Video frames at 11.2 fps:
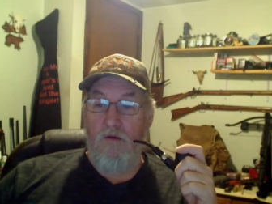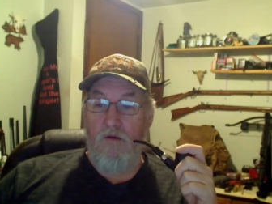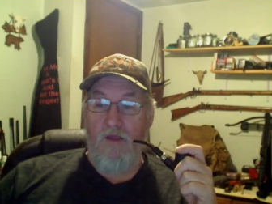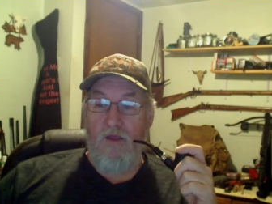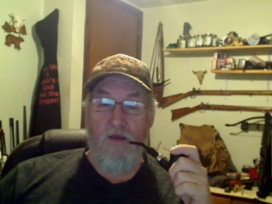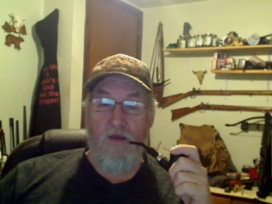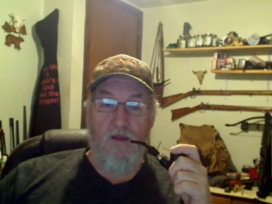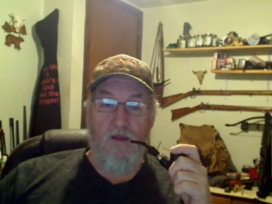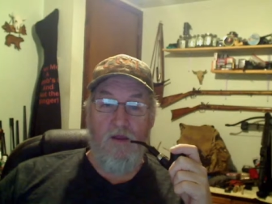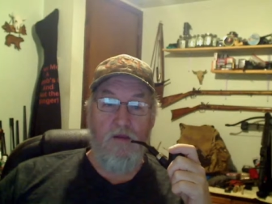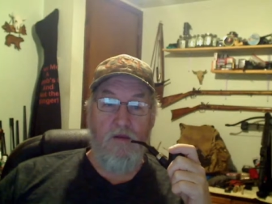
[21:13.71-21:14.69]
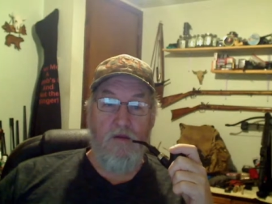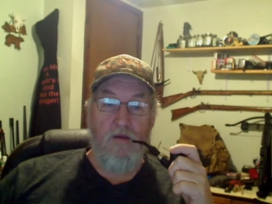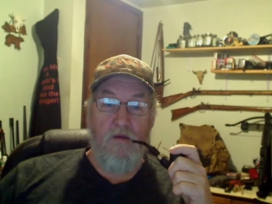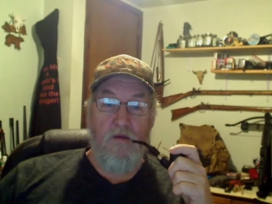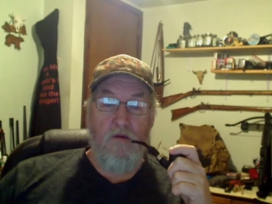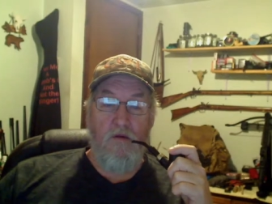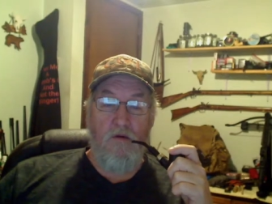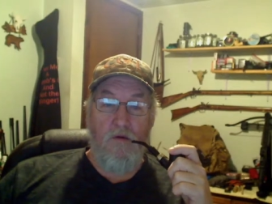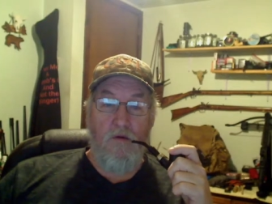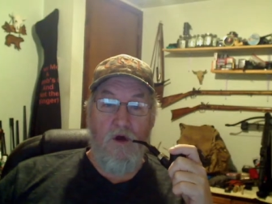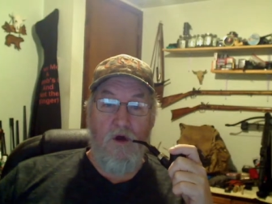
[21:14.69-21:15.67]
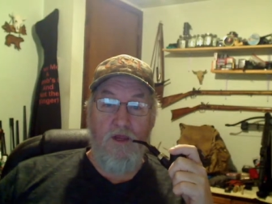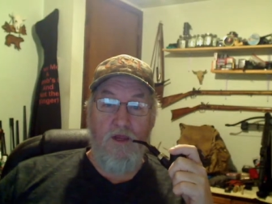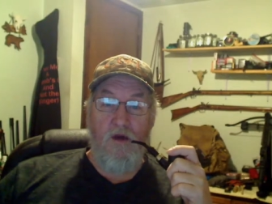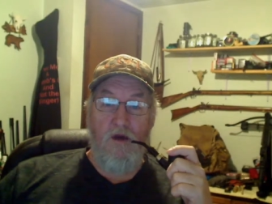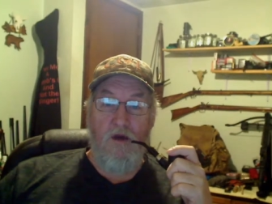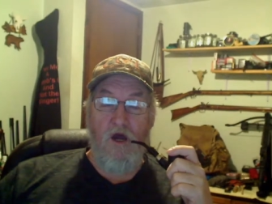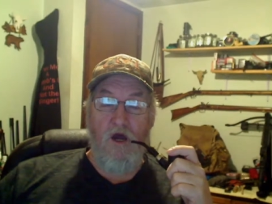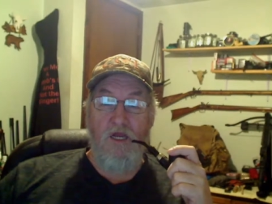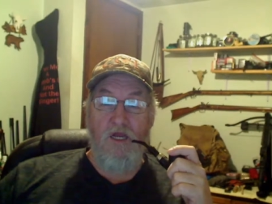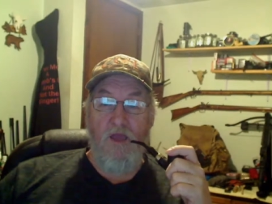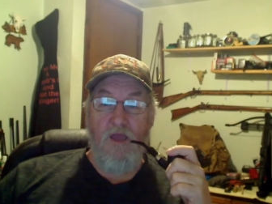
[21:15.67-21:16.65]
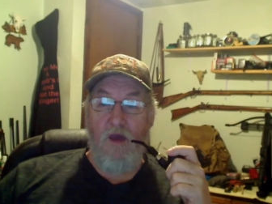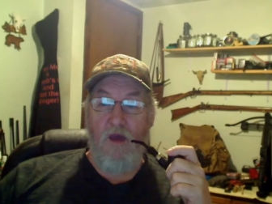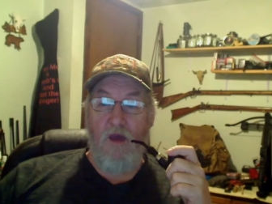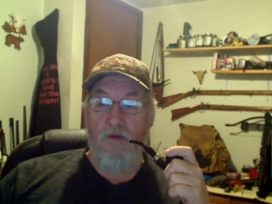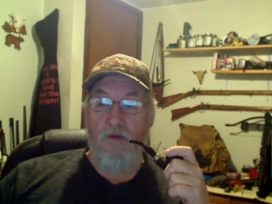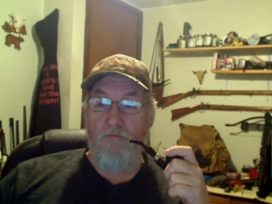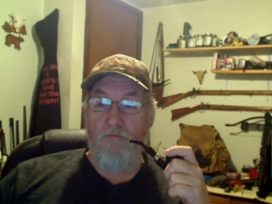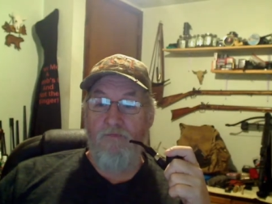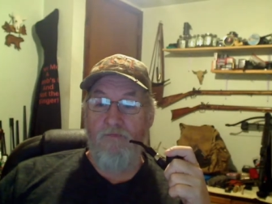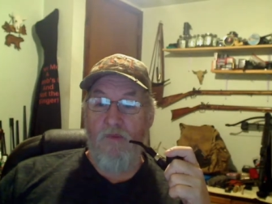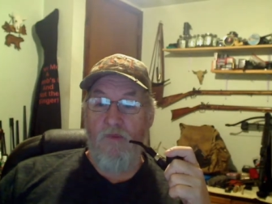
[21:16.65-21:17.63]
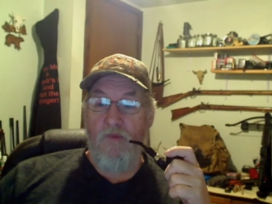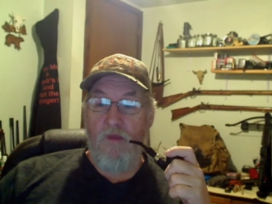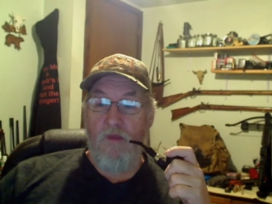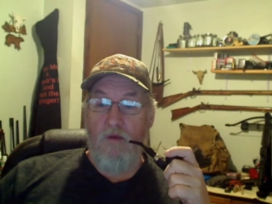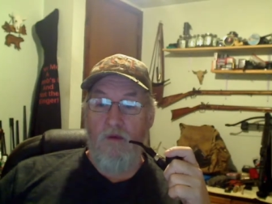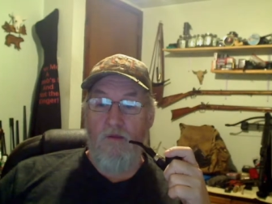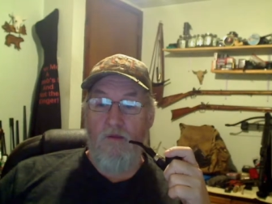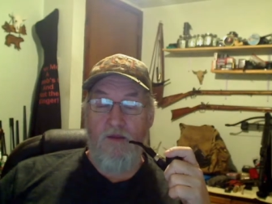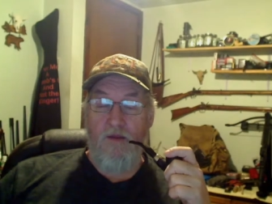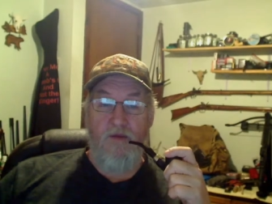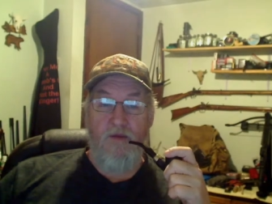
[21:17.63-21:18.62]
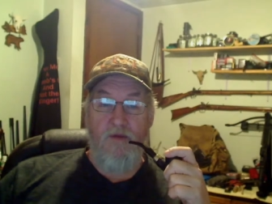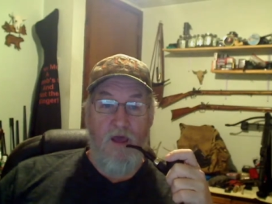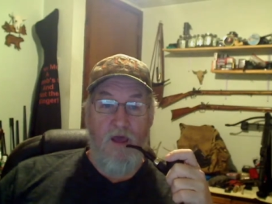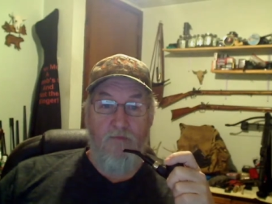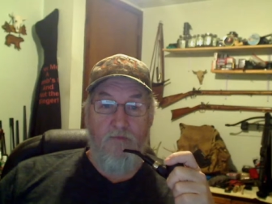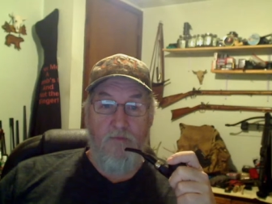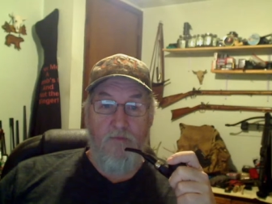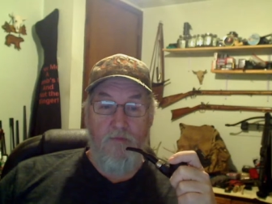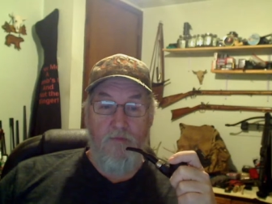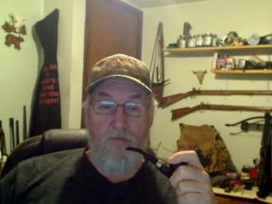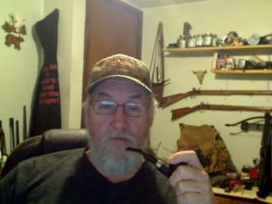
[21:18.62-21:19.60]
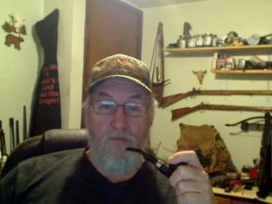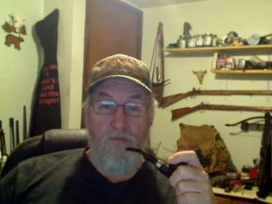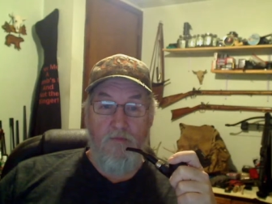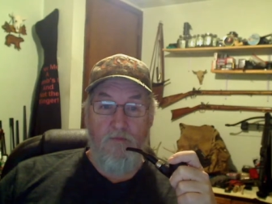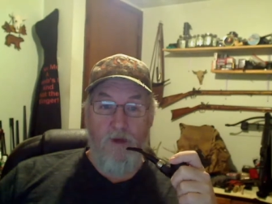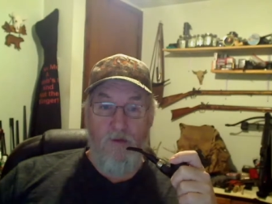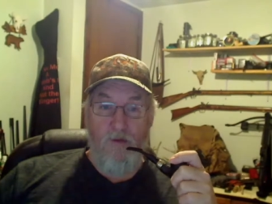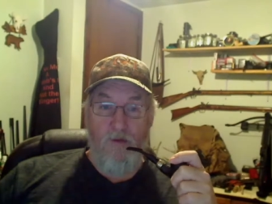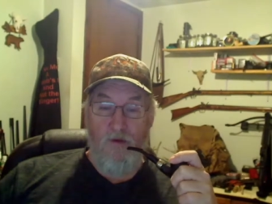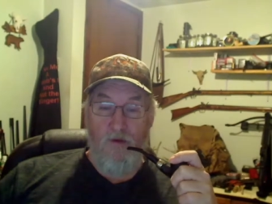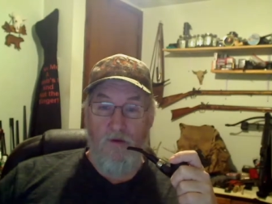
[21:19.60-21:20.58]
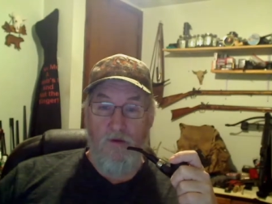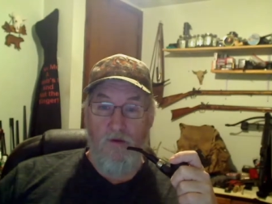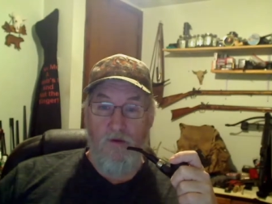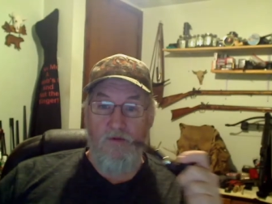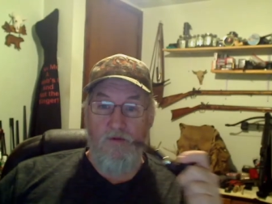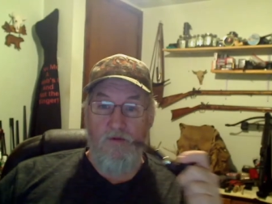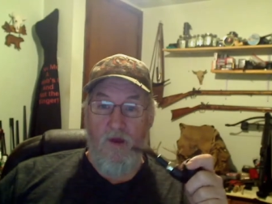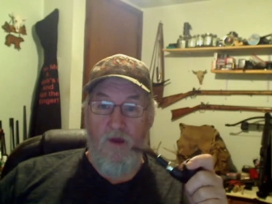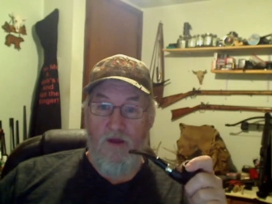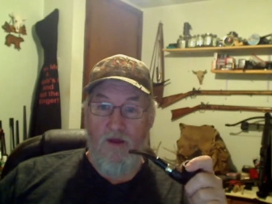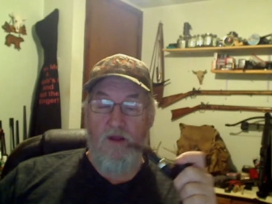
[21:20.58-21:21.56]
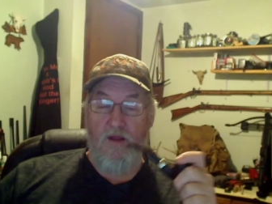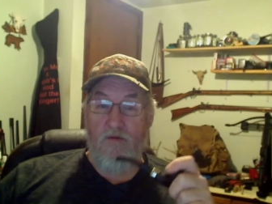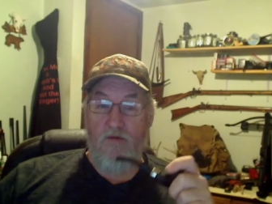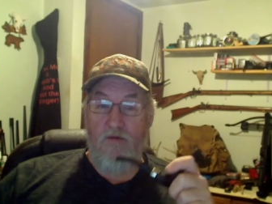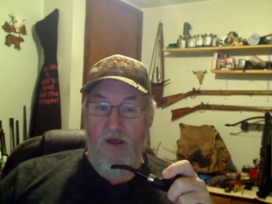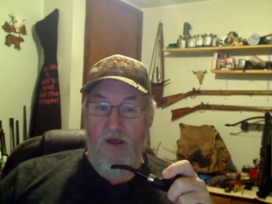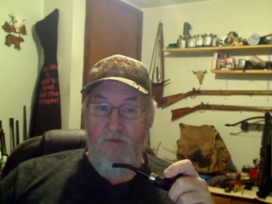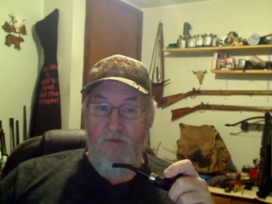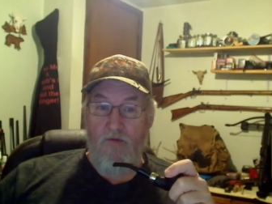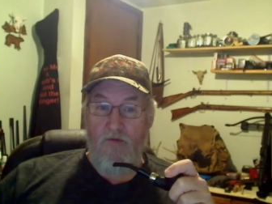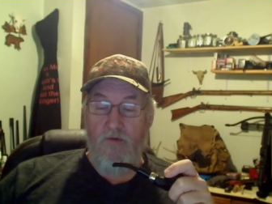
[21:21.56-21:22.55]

he has a old hunting cabin that his dad built. His granddad and his dad built,